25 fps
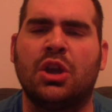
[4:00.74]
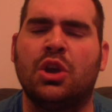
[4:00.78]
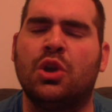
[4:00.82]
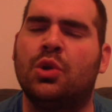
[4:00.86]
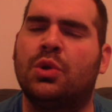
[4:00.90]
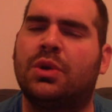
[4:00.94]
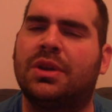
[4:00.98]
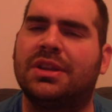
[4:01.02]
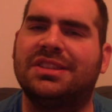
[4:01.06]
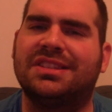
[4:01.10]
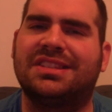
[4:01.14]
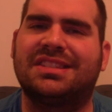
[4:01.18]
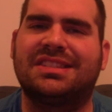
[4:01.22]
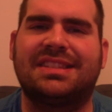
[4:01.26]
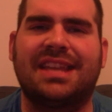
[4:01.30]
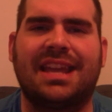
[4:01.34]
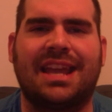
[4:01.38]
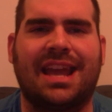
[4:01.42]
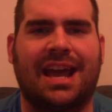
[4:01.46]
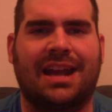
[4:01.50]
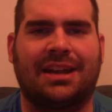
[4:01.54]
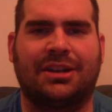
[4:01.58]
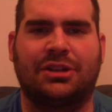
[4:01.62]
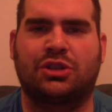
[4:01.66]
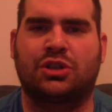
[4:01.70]
who can
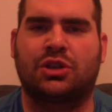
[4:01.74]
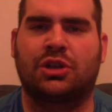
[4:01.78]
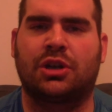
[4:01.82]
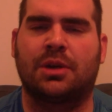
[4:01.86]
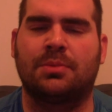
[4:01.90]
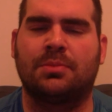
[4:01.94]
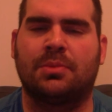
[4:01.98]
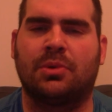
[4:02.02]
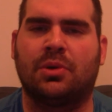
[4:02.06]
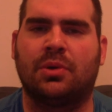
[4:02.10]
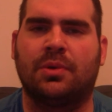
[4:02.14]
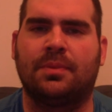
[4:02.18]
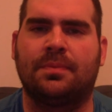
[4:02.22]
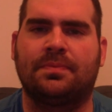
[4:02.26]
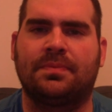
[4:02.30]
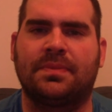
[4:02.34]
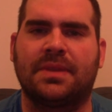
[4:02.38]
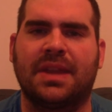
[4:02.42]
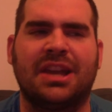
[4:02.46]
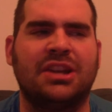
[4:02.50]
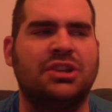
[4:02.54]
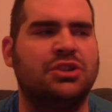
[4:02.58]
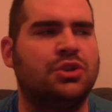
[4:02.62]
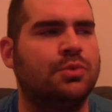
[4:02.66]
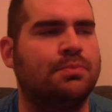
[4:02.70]
stay out of trouble,
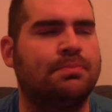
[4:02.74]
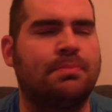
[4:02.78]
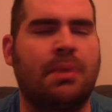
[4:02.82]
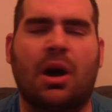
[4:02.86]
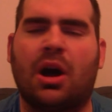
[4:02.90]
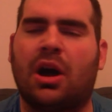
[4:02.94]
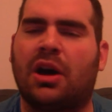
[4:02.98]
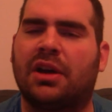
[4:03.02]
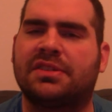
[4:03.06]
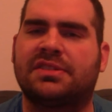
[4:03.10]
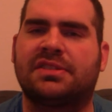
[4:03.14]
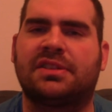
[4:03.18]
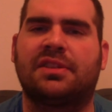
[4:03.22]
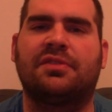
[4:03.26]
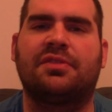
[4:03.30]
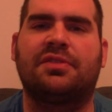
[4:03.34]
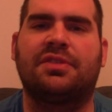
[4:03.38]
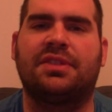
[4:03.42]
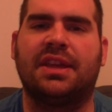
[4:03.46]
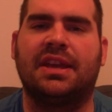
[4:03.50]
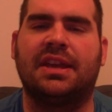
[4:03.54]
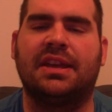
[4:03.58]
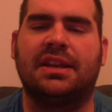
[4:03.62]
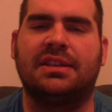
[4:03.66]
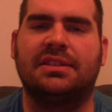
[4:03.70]
and do positive
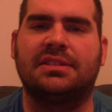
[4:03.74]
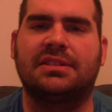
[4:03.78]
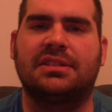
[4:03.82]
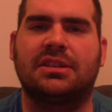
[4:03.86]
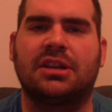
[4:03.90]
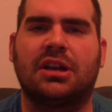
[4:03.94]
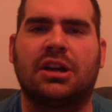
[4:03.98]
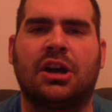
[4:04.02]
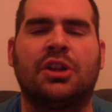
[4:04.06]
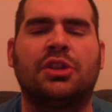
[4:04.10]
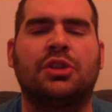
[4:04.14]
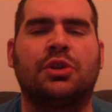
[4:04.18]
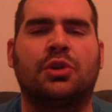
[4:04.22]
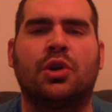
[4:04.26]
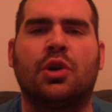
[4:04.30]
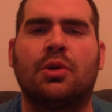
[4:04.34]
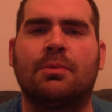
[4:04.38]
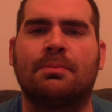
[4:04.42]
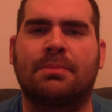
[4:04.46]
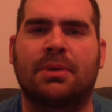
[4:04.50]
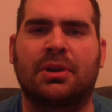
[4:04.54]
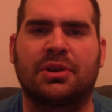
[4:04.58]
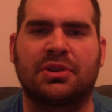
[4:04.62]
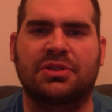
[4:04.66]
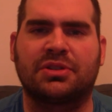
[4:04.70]
things on their
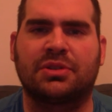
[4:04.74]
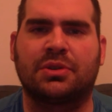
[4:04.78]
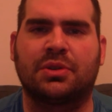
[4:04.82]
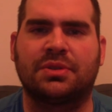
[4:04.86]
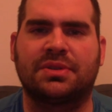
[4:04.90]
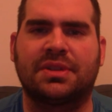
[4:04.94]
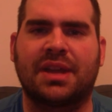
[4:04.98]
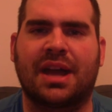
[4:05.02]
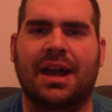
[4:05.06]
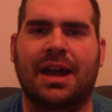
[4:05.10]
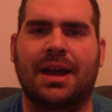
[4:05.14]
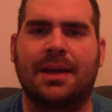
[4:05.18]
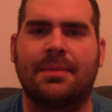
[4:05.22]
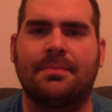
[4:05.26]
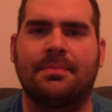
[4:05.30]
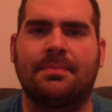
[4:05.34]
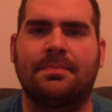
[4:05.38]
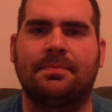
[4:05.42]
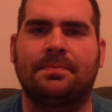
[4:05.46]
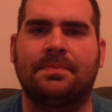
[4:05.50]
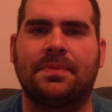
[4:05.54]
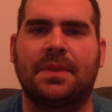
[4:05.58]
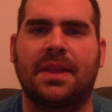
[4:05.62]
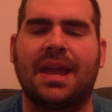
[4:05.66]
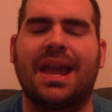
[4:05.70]
own personal time.
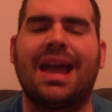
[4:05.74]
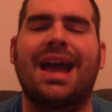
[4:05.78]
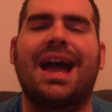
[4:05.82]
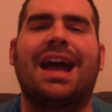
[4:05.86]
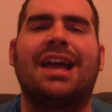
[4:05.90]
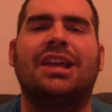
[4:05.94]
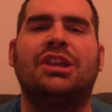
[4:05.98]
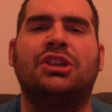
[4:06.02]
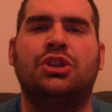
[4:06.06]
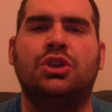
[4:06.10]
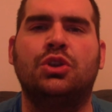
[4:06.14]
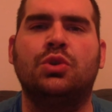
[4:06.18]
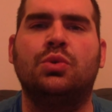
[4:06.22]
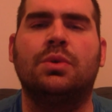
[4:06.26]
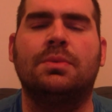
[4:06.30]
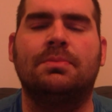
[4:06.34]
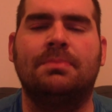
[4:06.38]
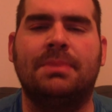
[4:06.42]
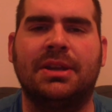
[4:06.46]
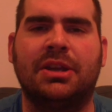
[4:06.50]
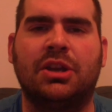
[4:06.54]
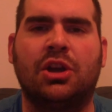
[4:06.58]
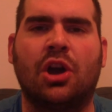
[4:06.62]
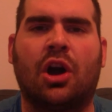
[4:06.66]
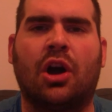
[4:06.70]
You would
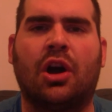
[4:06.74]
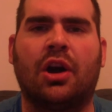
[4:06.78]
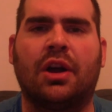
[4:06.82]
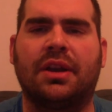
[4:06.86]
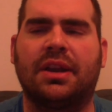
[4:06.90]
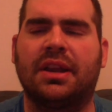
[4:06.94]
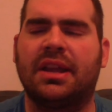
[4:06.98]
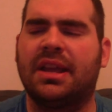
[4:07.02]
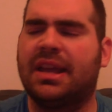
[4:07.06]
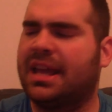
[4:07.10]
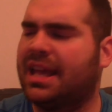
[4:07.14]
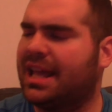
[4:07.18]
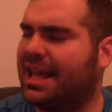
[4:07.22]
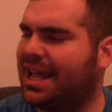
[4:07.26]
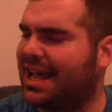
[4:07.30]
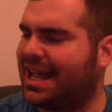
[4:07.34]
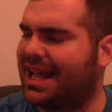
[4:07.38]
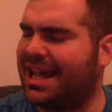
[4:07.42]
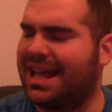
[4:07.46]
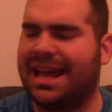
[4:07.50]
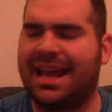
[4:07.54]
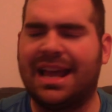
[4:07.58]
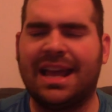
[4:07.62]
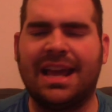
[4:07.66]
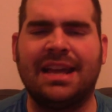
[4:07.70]
be gone.
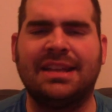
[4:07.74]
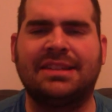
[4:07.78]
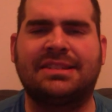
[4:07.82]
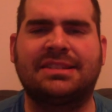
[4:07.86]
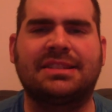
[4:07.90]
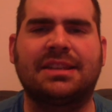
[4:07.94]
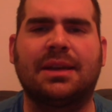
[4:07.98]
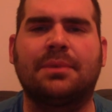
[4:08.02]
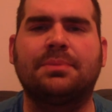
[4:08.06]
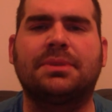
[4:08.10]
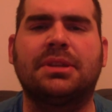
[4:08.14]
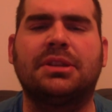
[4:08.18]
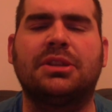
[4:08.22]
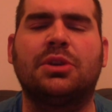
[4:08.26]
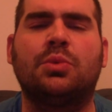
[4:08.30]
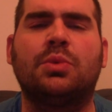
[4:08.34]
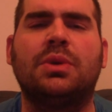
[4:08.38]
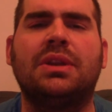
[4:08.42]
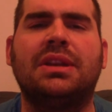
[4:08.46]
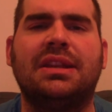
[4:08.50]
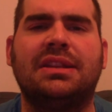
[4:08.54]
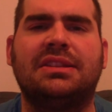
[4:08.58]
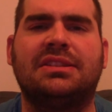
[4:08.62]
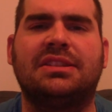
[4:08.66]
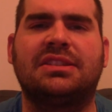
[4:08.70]
It's something that
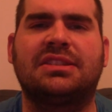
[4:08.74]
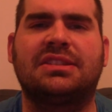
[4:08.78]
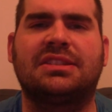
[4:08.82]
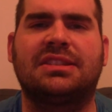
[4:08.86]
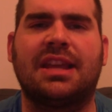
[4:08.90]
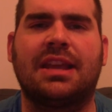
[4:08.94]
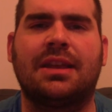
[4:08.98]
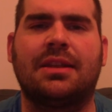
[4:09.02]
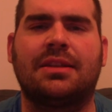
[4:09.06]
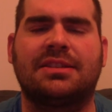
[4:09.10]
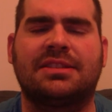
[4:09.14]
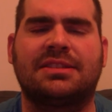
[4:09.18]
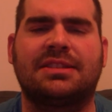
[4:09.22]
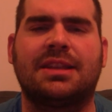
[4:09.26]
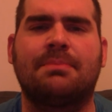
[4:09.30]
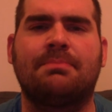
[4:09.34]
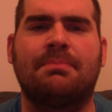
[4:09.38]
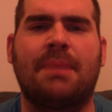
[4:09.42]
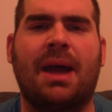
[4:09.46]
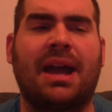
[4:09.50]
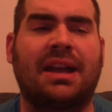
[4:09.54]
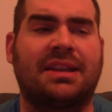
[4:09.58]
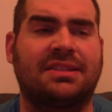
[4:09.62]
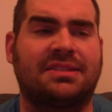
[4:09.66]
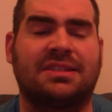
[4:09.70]
we need to stay, step
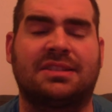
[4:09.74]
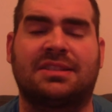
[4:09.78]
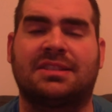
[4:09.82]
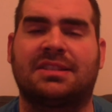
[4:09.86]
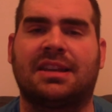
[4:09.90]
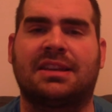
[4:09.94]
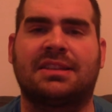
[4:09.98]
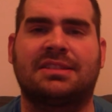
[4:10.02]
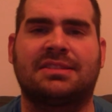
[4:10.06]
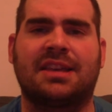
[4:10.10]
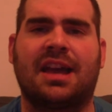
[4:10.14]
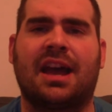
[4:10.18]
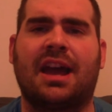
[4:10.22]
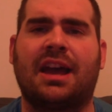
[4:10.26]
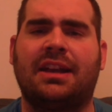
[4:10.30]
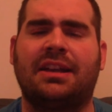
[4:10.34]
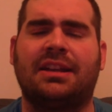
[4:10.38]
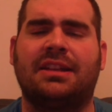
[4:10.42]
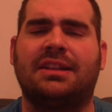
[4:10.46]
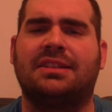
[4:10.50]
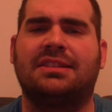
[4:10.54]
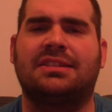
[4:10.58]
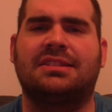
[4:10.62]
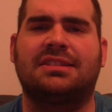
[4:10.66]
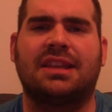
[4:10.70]
back as a
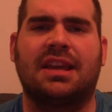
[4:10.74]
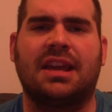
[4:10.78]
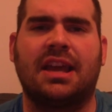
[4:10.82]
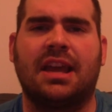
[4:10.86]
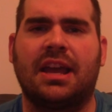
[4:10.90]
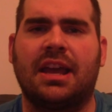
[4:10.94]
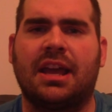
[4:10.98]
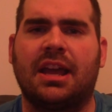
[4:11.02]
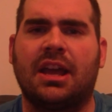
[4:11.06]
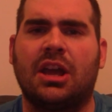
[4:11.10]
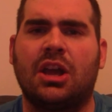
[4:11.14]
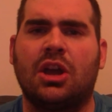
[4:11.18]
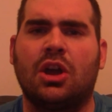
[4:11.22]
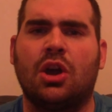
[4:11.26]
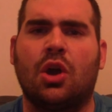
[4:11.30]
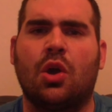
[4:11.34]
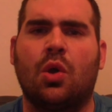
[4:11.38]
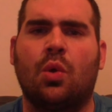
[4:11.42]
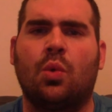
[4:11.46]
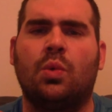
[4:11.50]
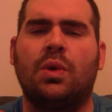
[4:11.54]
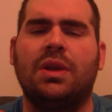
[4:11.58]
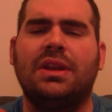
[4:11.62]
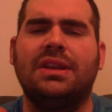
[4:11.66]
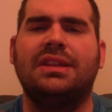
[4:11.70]
society and say,
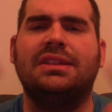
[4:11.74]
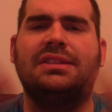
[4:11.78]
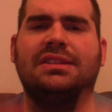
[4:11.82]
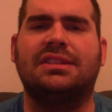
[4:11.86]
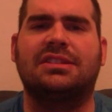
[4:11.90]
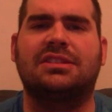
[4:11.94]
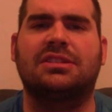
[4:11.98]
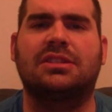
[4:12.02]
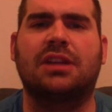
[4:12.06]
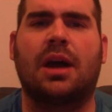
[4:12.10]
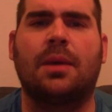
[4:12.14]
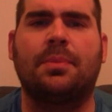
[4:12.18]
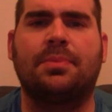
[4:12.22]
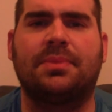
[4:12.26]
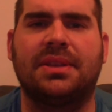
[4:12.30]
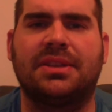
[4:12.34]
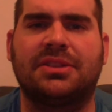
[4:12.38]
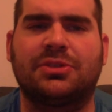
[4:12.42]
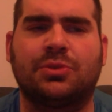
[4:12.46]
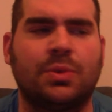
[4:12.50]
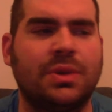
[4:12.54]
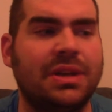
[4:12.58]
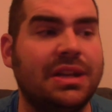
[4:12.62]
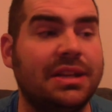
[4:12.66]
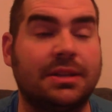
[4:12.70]
we need to stop
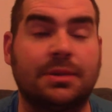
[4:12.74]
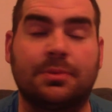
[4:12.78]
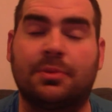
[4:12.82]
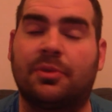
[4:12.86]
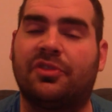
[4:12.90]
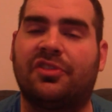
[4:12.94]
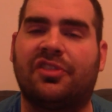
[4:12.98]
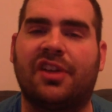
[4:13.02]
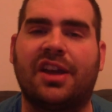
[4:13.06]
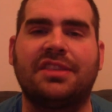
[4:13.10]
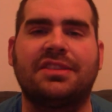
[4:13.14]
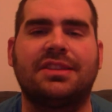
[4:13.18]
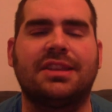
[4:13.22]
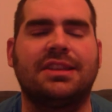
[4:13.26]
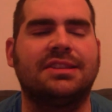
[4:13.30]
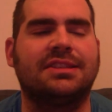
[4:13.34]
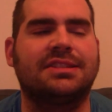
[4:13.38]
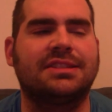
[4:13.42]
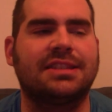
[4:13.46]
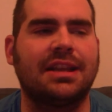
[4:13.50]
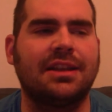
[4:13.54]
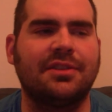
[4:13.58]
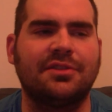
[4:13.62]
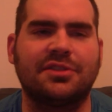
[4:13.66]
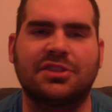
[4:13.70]
this. We need to prevent,
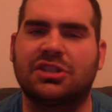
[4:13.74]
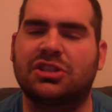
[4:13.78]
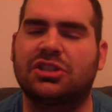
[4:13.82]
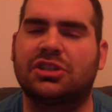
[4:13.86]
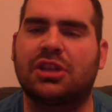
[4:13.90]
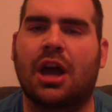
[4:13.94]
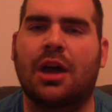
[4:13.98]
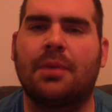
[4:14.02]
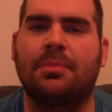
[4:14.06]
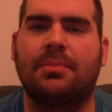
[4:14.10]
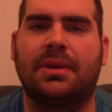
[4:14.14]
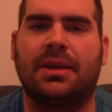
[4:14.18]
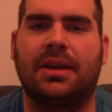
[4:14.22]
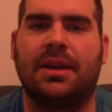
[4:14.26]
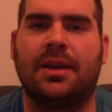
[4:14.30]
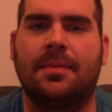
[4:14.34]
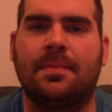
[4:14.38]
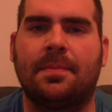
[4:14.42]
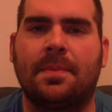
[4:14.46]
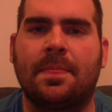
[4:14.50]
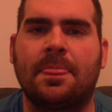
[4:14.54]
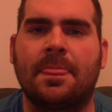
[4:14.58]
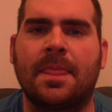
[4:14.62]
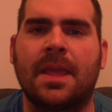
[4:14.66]
instead of stopping it,